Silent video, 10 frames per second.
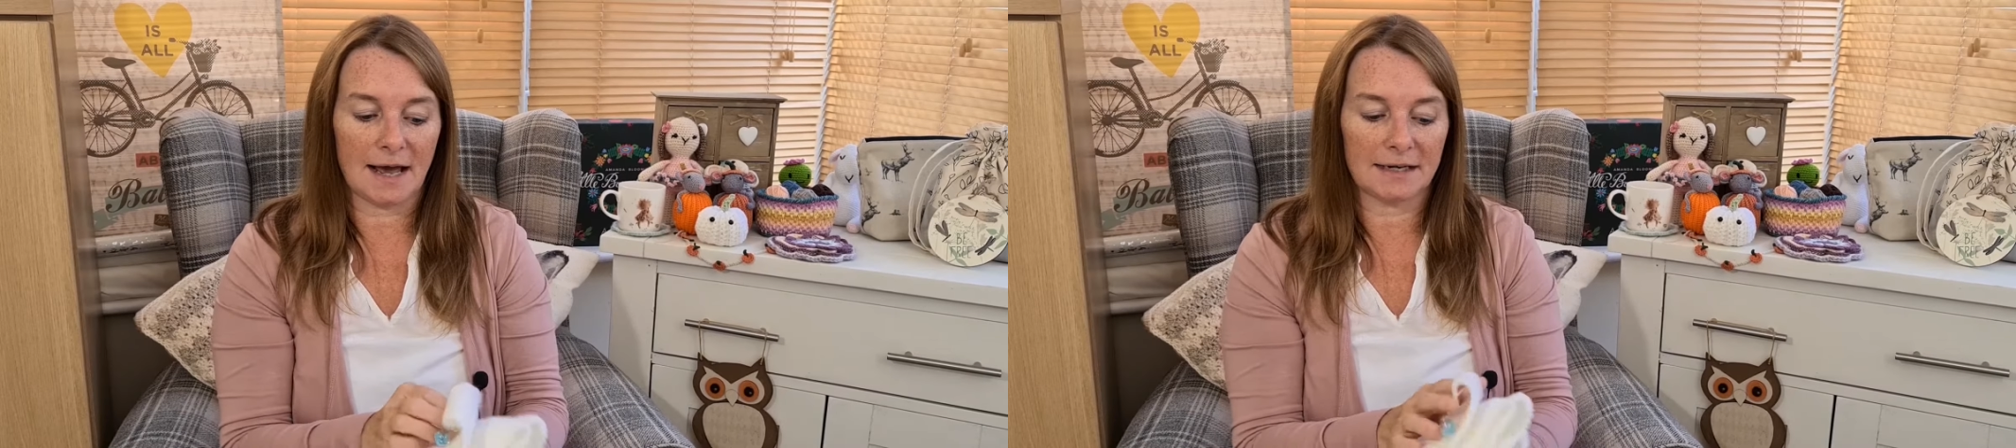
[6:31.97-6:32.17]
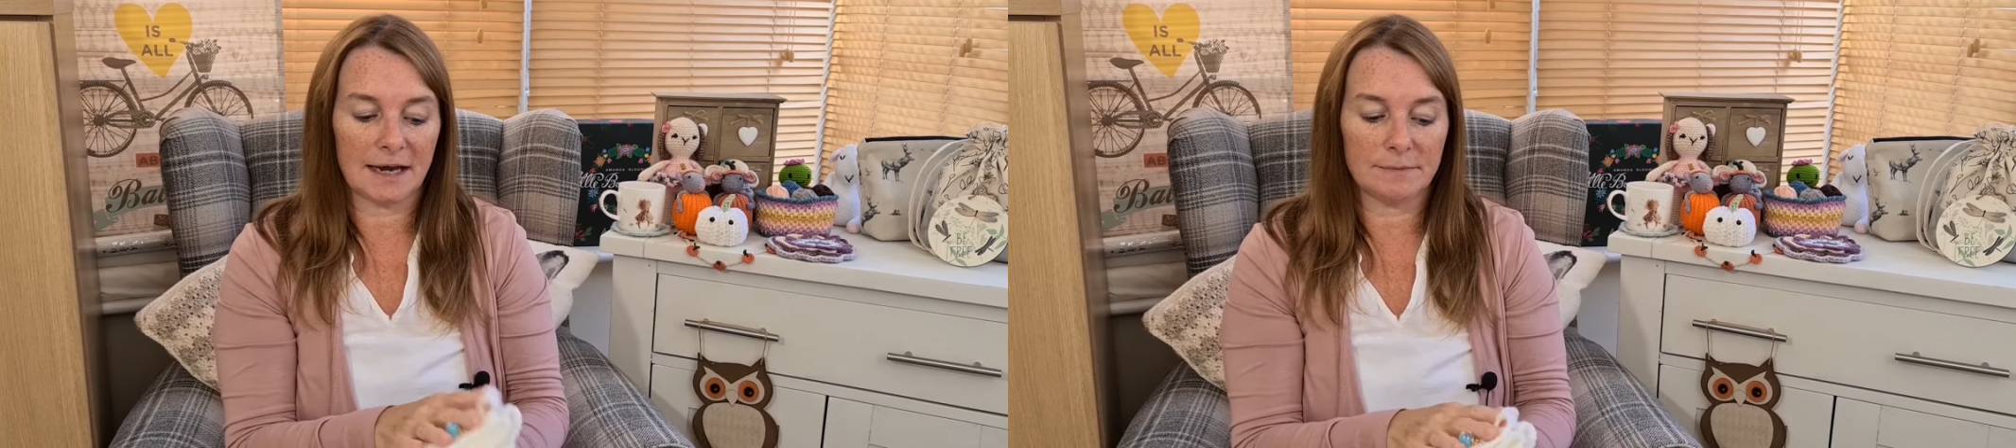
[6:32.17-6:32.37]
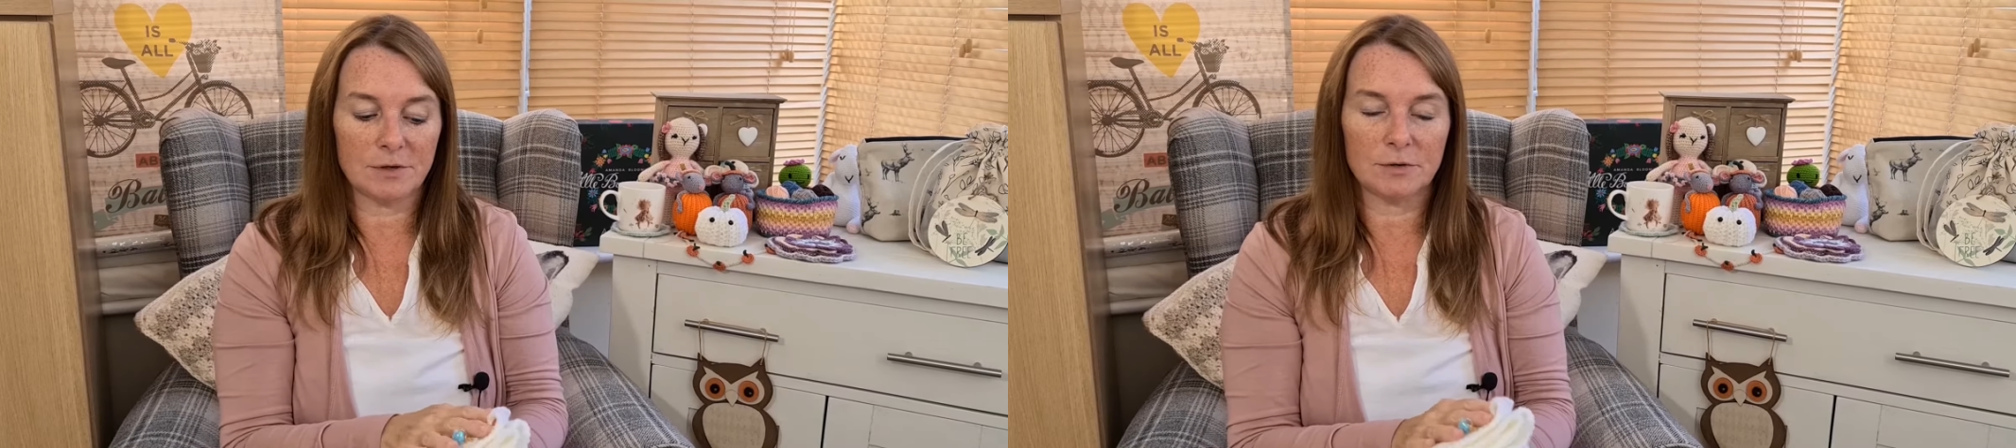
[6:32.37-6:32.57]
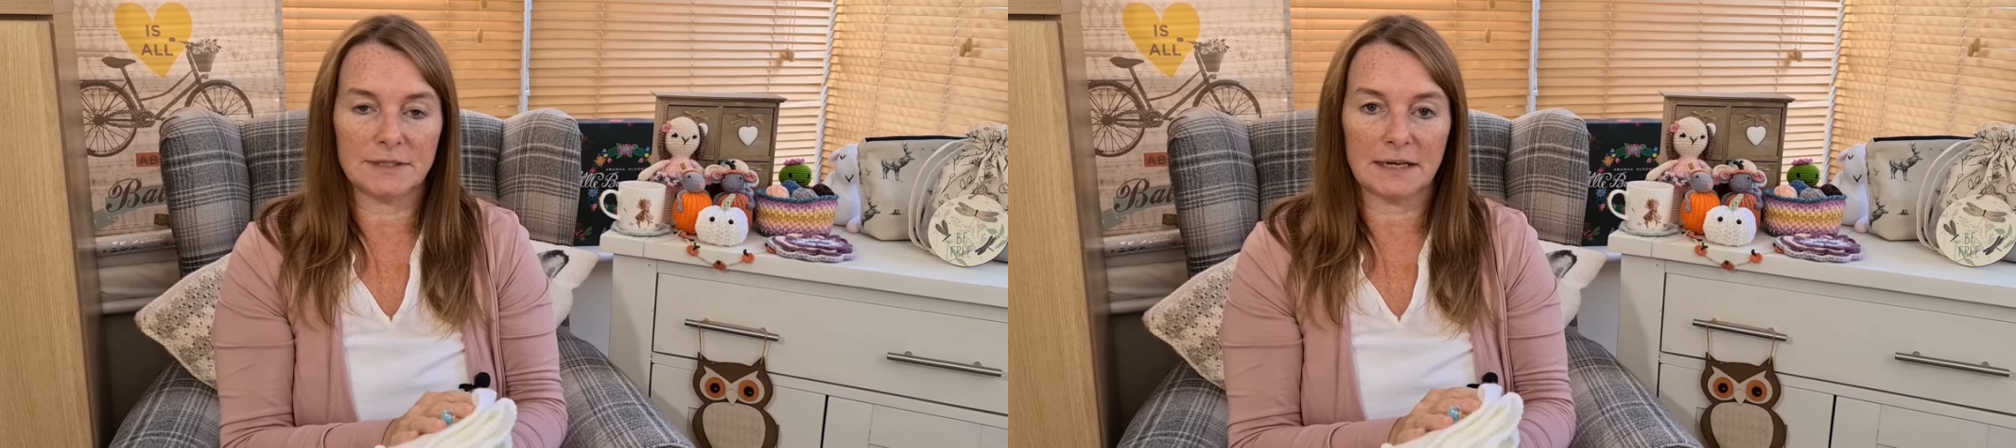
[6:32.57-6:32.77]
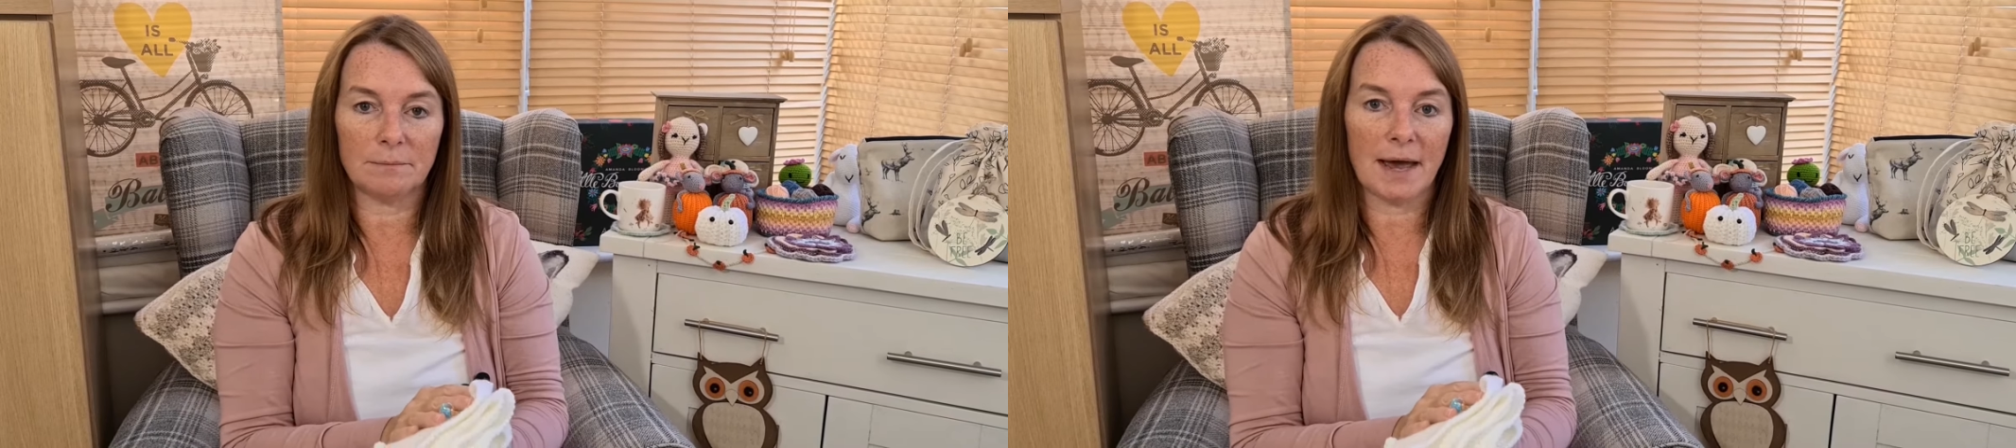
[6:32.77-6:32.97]
and I'm
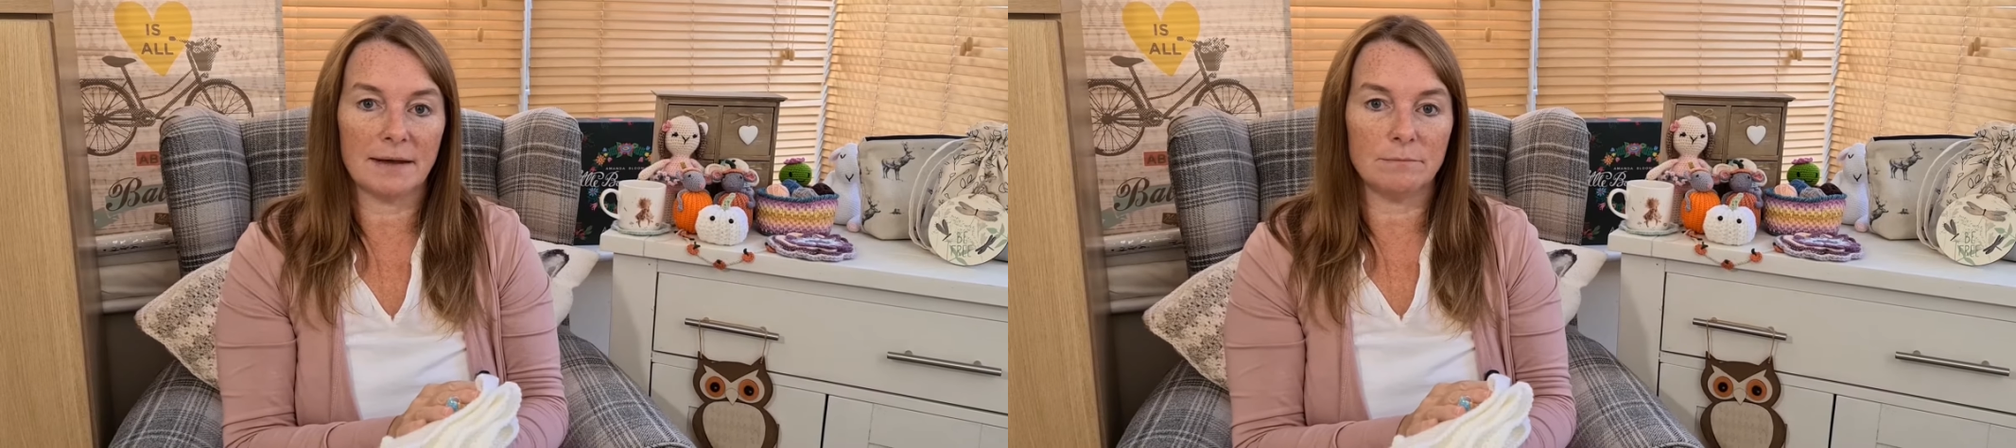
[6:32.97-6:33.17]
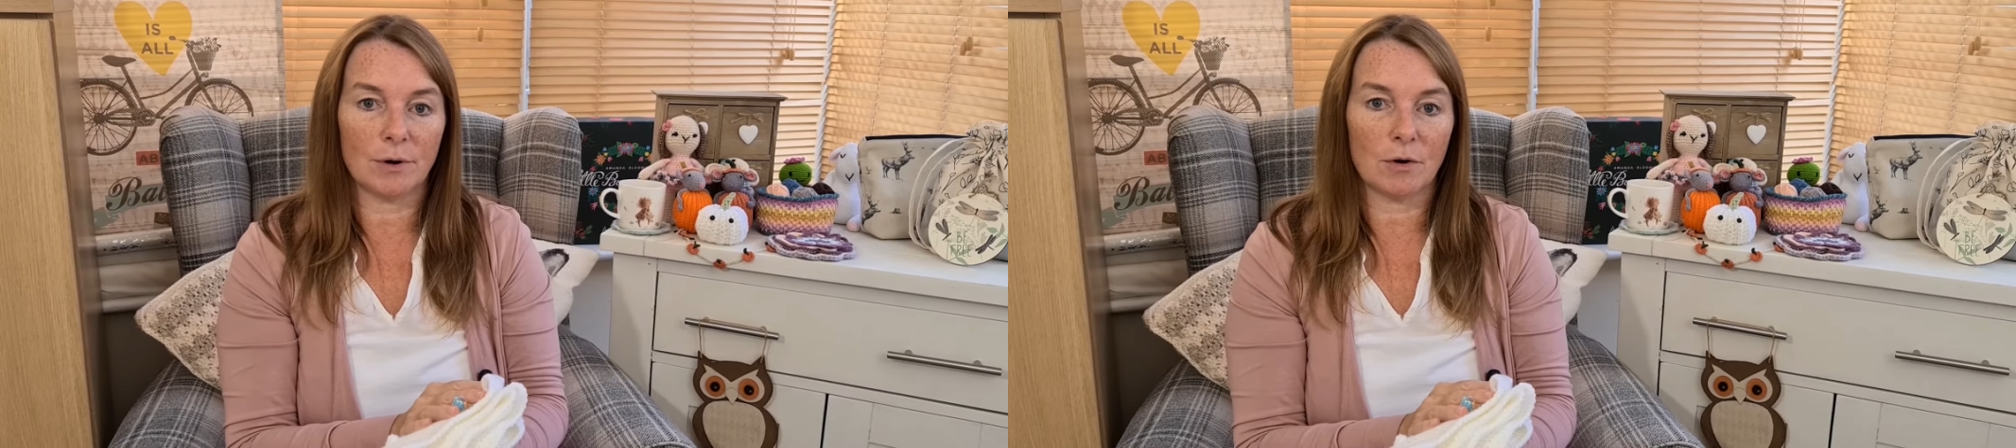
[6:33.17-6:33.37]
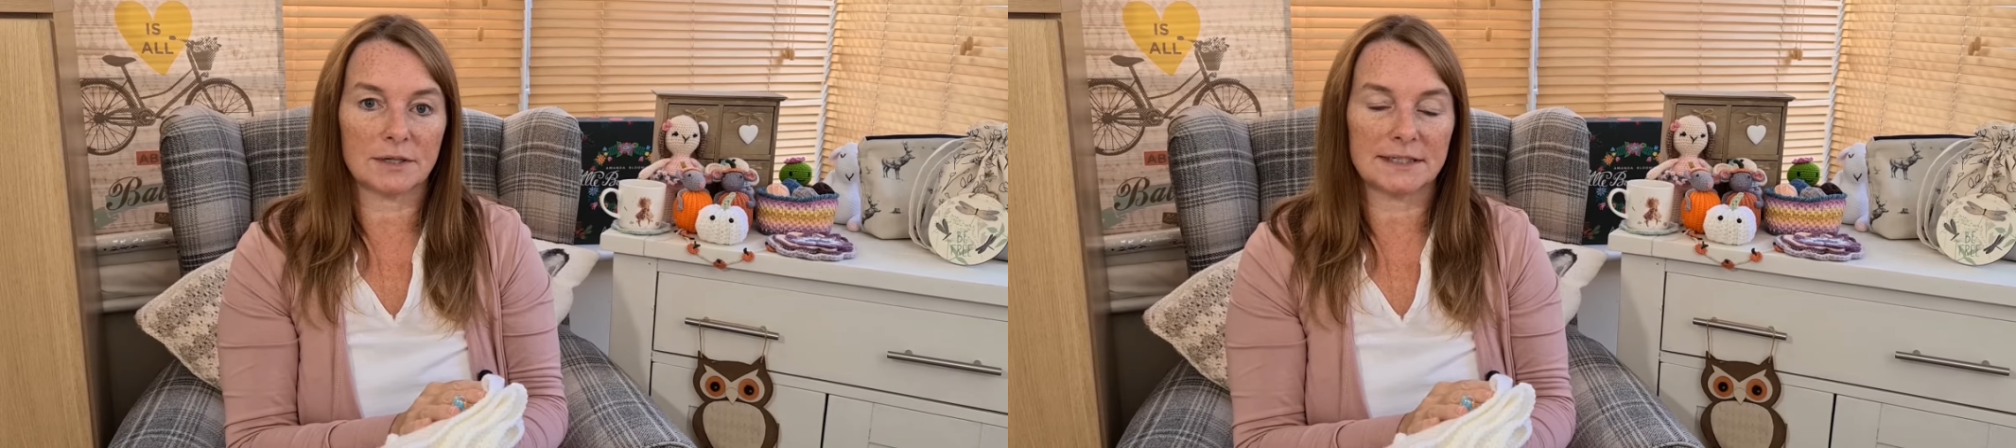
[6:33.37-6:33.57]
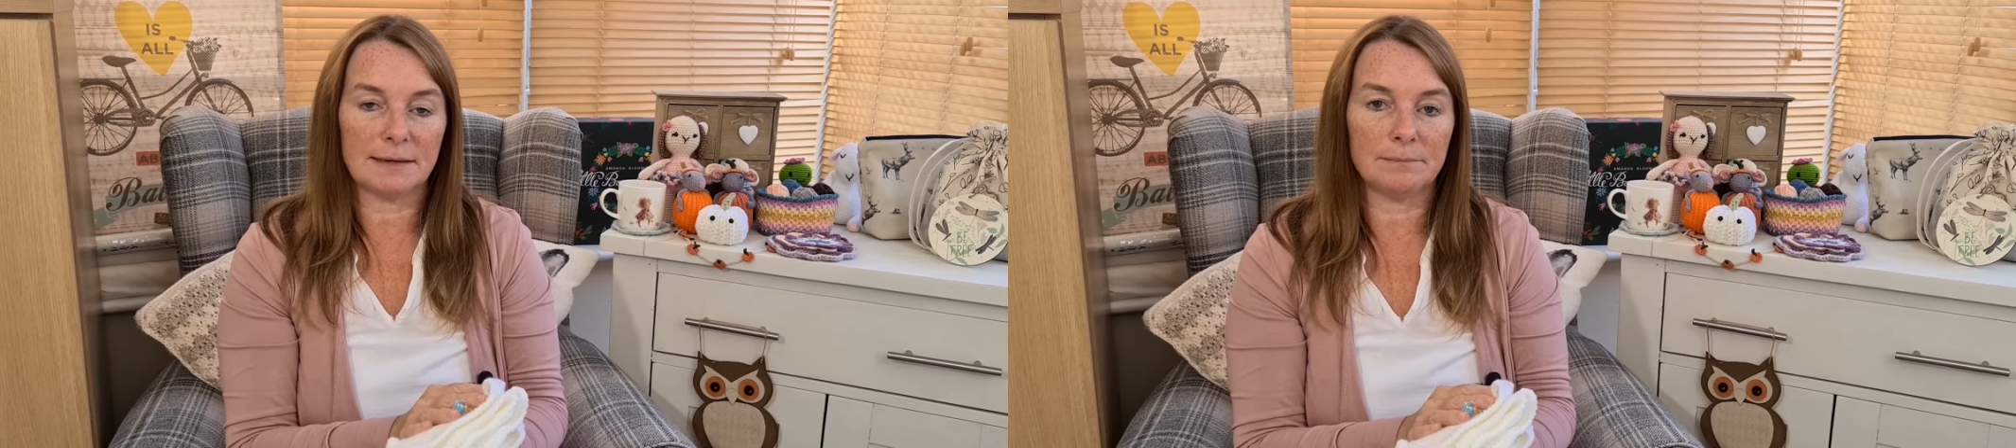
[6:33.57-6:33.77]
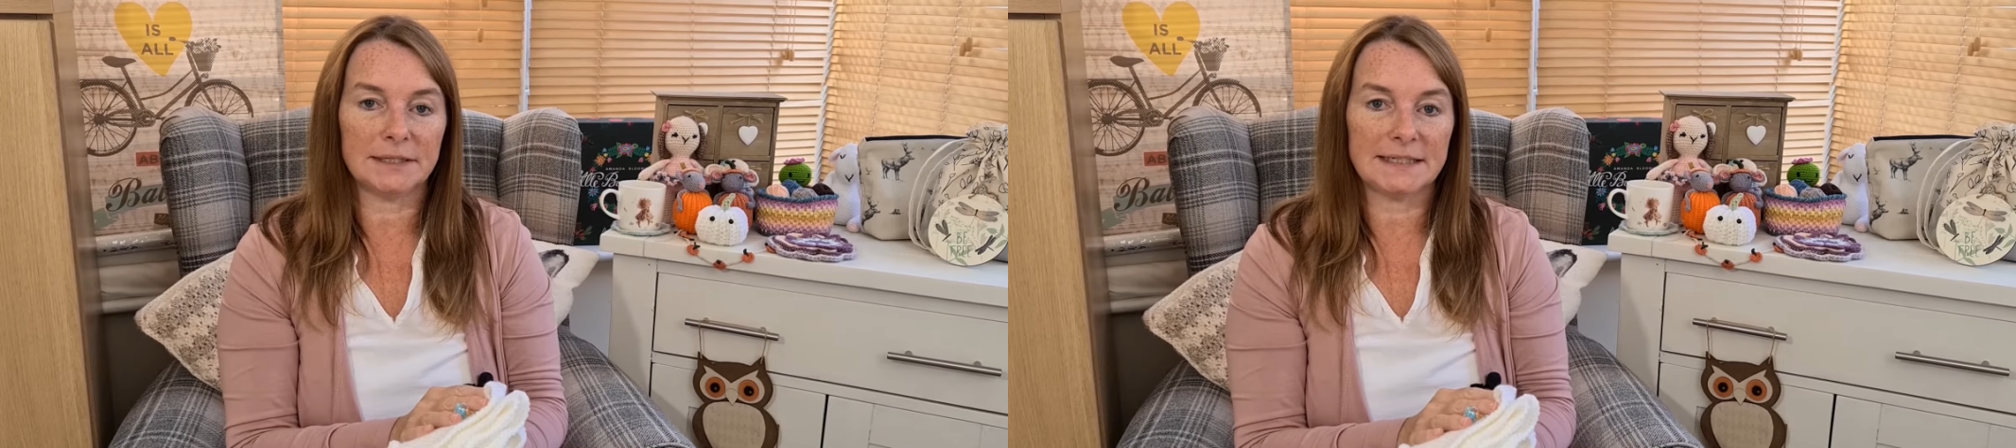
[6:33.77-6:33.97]
using Paintbox Simply